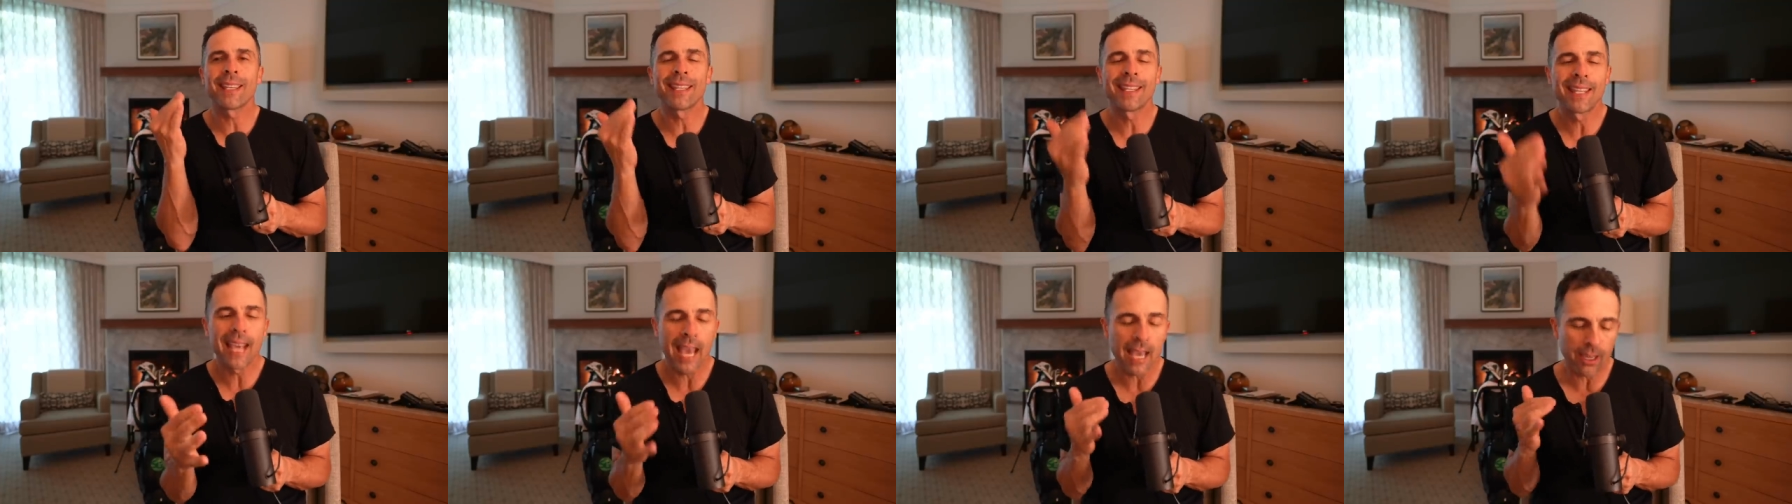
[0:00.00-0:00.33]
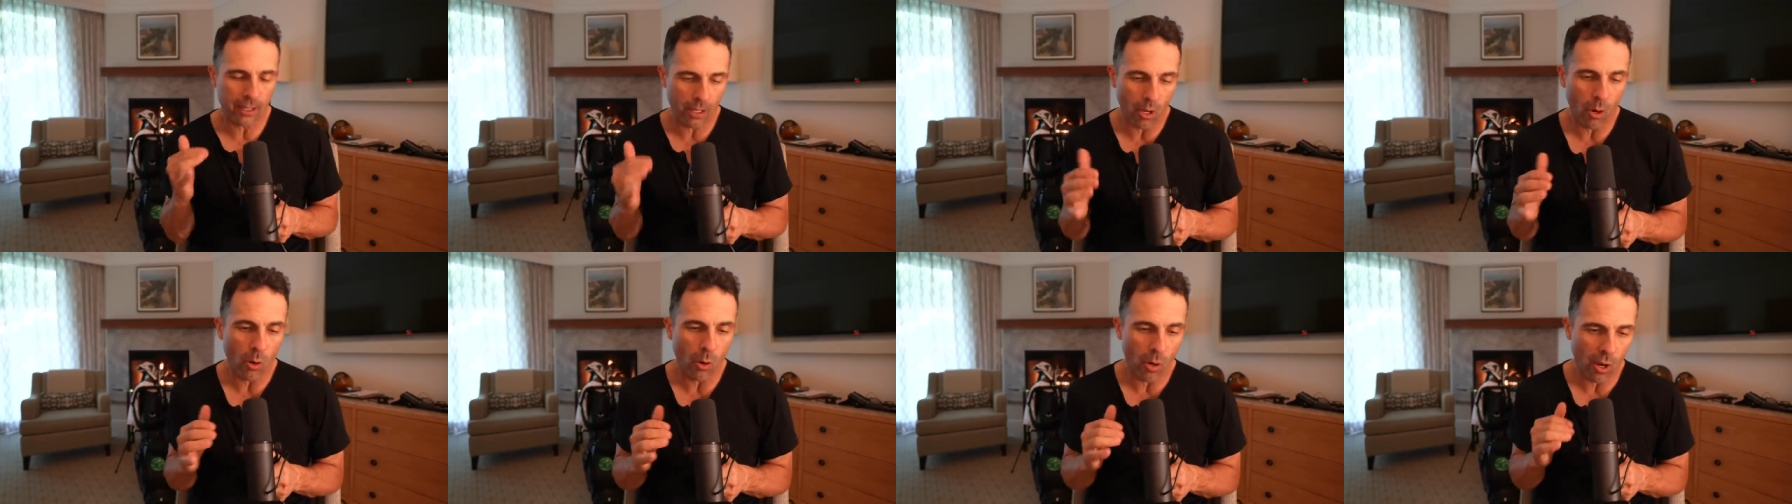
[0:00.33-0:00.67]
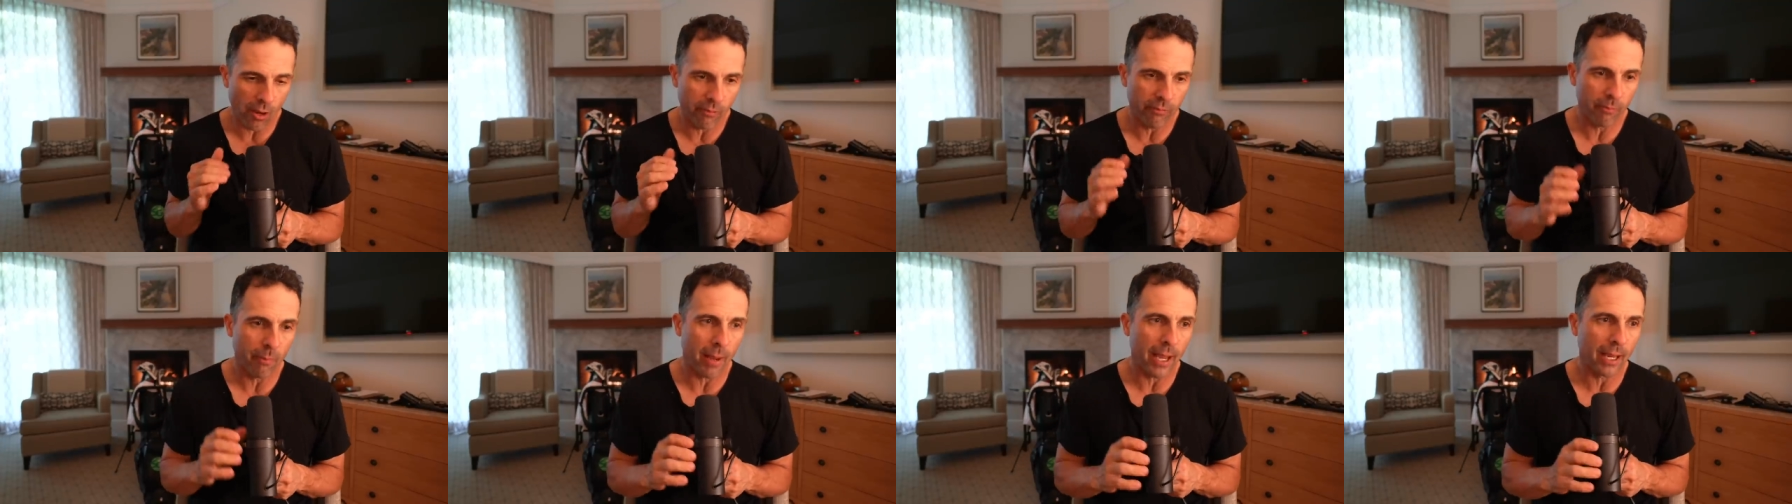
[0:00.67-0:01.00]
get-go
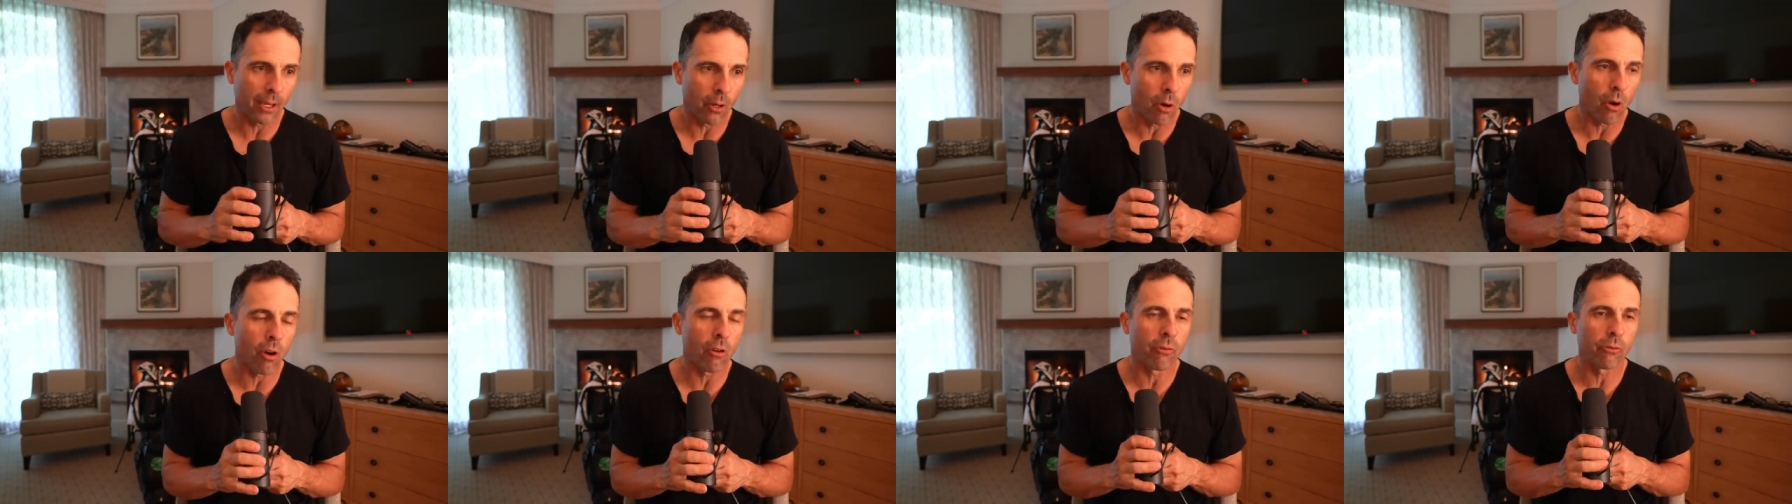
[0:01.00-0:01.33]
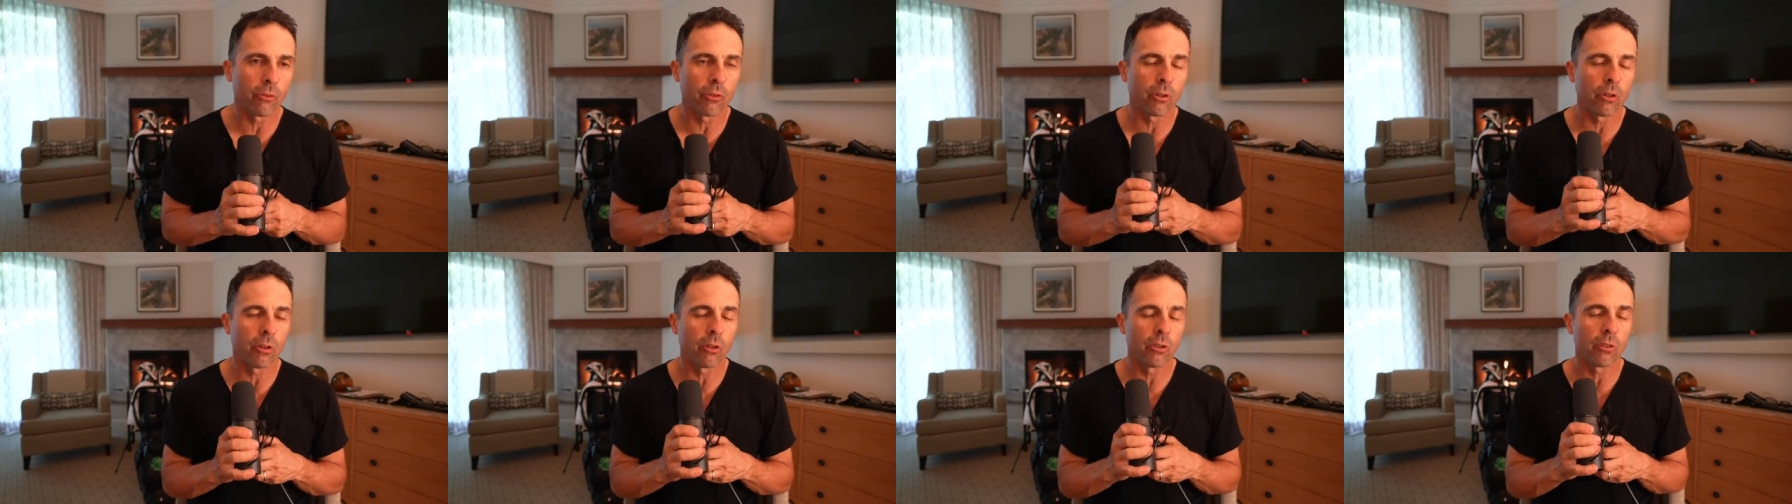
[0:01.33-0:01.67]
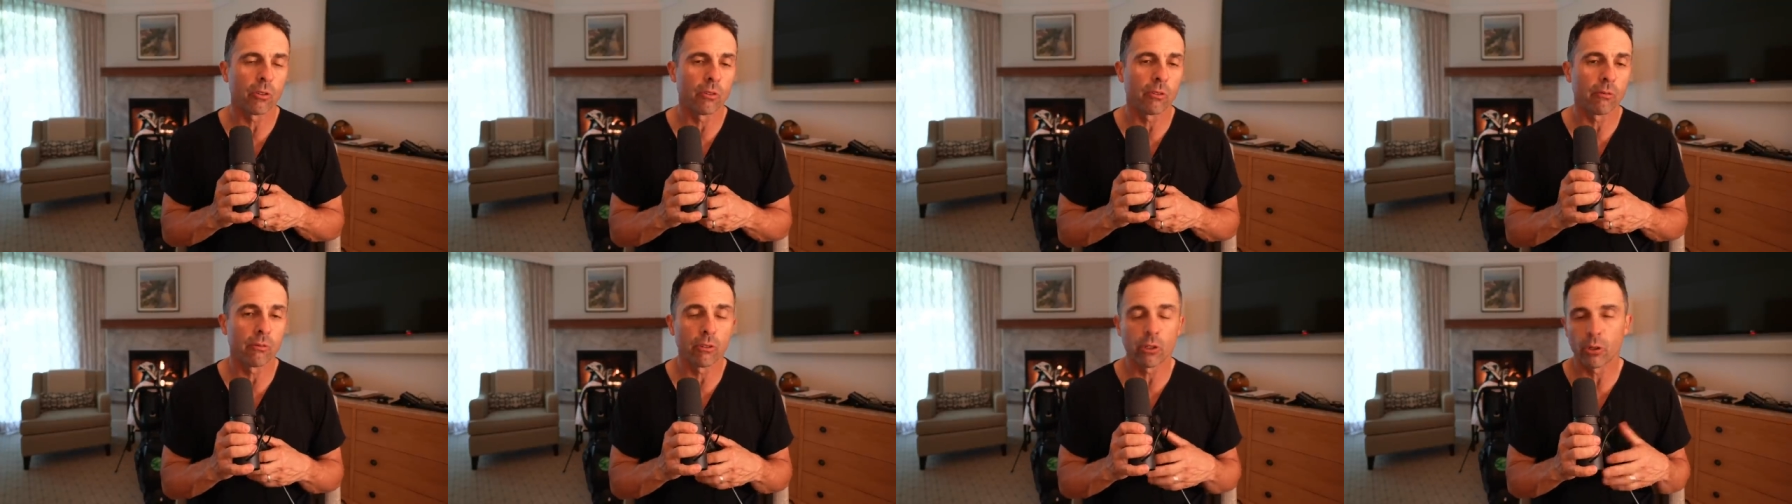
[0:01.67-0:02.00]
of my golf
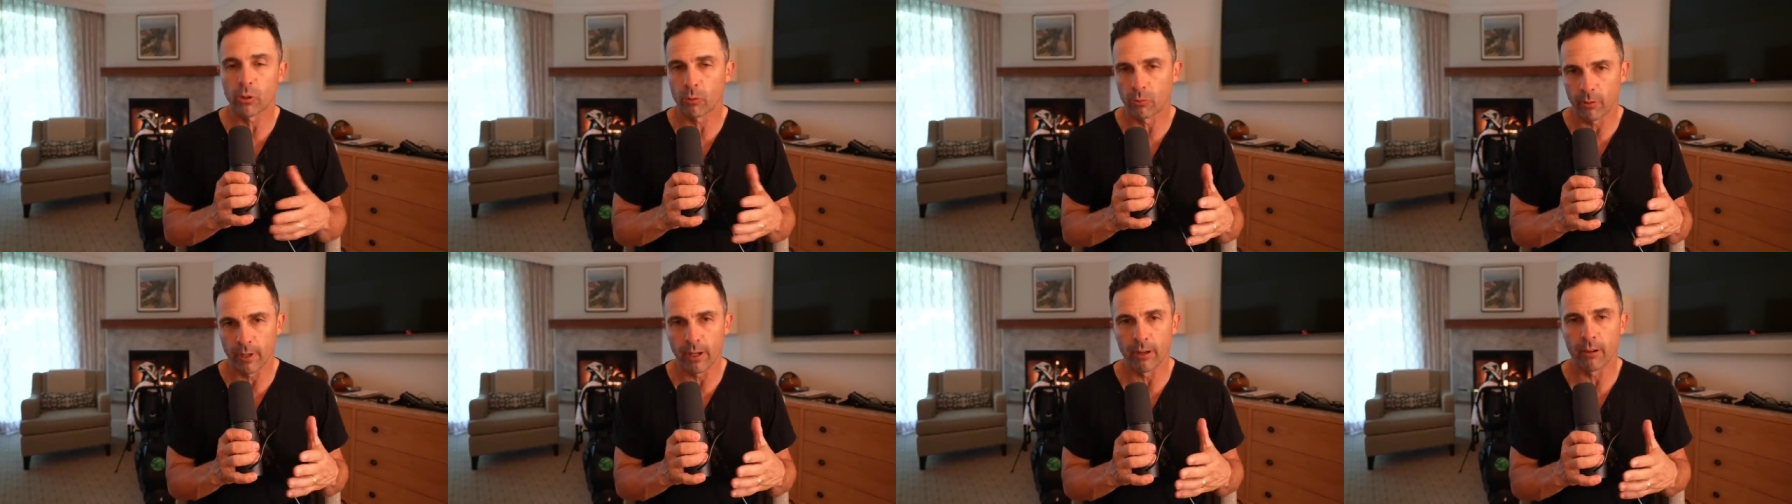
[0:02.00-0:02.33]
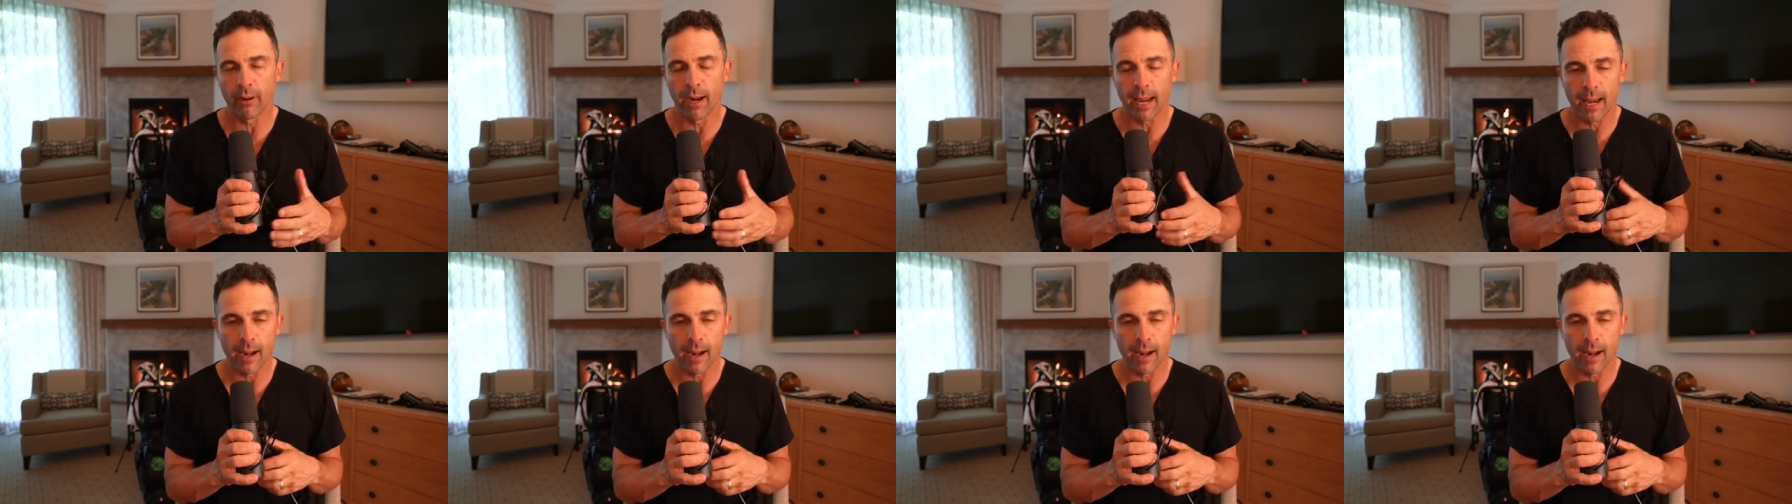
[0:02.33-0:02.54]
career.